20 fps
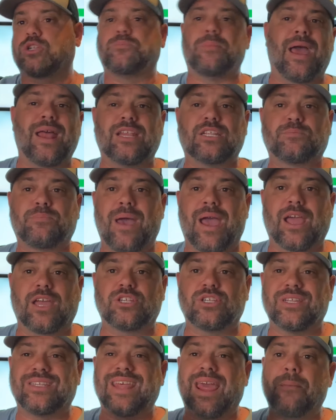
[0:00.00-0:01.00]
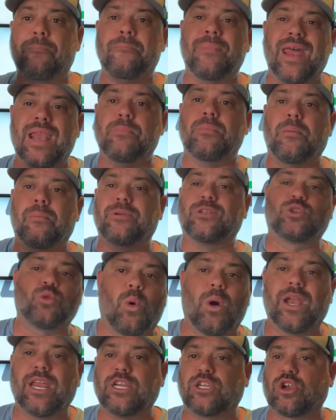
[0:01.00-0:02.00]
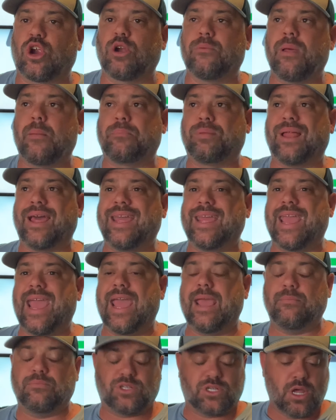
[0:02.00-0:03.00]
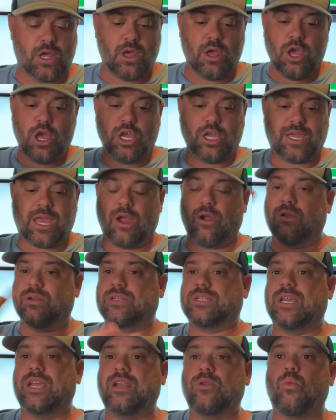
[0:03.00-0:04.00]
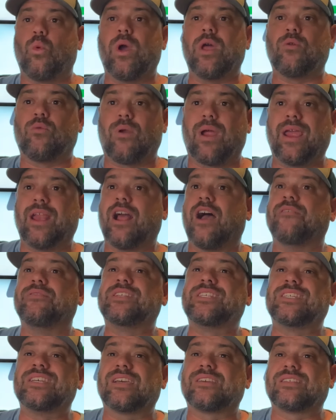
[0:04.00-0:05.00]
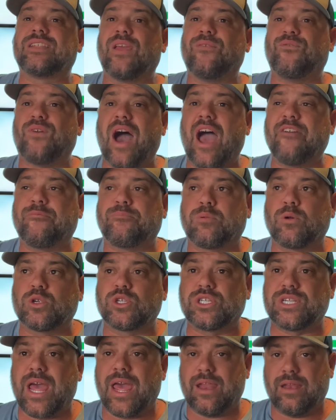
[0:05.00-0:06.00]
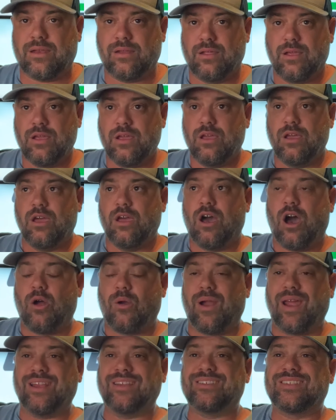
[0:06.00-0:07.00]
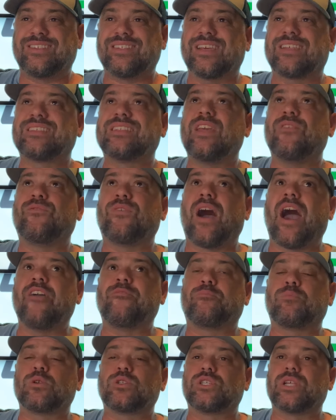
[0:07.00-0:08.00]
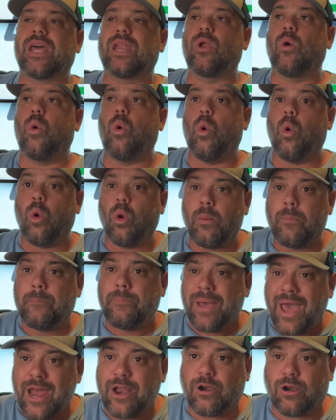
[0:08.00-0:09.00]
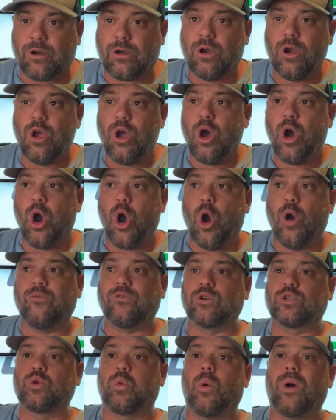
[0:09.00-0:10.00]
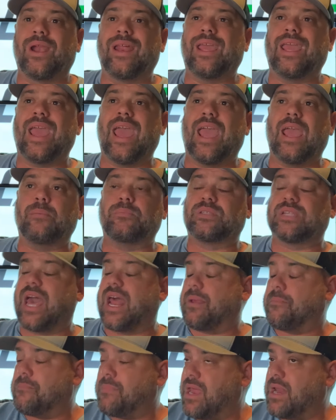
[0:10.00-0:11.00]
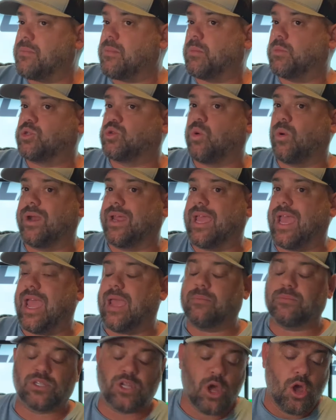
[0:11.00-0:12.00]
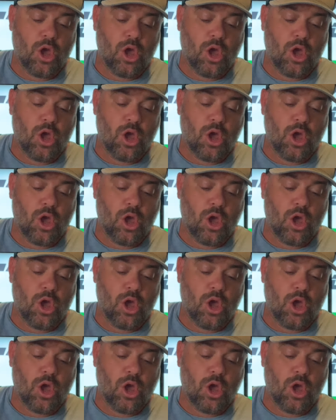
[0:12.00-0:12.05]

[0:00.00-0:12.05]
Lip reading: Madness package. It's a minimum of 20 tournament play games, guaranteed win rate of 65%, all right? 65% or better. Over 20 games, at a minimum of 20 games,